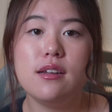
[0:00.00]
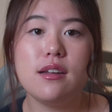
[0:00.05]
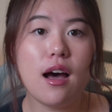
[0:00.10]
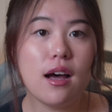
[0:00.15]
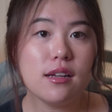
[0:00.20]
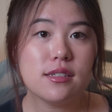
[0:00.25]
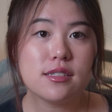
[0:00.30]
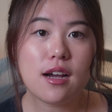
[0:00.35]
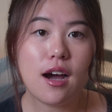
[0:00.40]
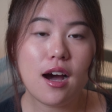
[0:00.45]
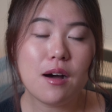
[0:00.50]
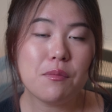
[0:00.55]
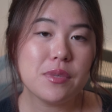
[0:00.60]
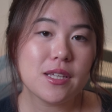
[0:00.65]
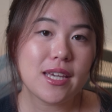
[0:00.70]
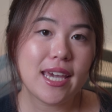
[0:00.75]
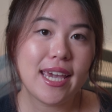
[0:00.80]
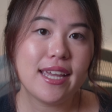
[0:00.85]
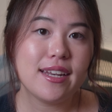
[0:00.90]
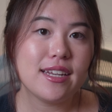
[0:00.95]
Not
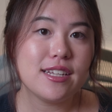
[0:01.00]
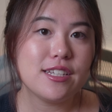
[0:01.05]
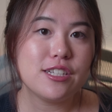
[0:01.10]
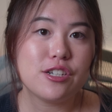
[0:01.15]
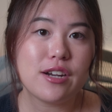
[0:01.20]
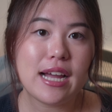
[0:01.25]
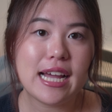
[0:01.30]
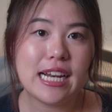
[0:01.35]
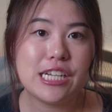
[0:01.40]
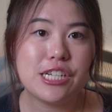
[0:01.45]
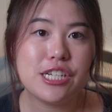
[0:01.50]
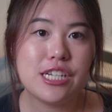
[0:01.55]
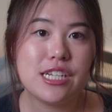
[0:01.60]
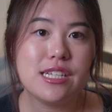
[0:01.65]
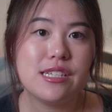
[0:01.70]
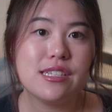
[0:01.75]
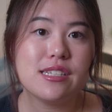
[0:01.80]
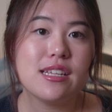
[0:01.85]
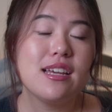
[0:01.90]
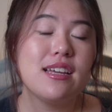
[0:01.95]
complicated
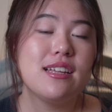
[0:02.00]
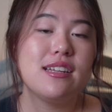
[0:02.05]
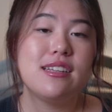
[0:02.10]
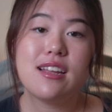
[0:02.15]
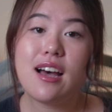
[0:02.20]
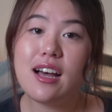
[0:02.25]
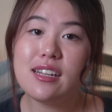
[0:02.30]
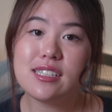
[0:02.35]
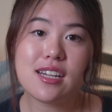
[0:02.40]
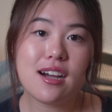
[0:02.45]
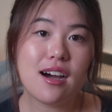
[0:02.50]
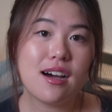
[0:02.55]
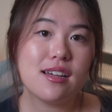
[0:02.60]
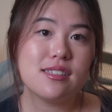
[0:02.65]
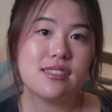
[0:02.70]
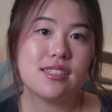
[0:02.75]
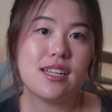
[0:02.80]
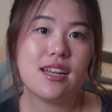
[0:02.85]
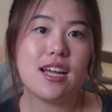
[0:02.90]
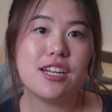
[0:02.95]
strategies, not
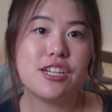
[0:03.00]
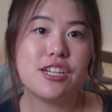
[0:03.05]
constant